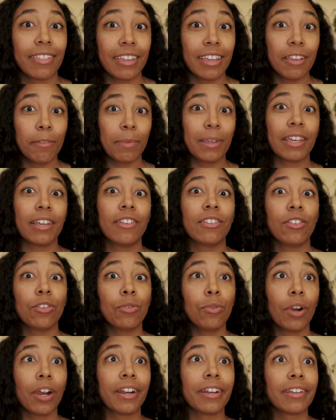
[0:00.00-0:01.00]
thing because
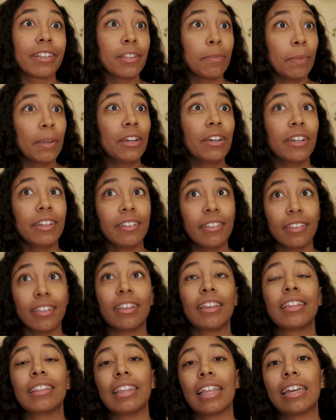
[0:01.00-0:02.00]
you are experiencing and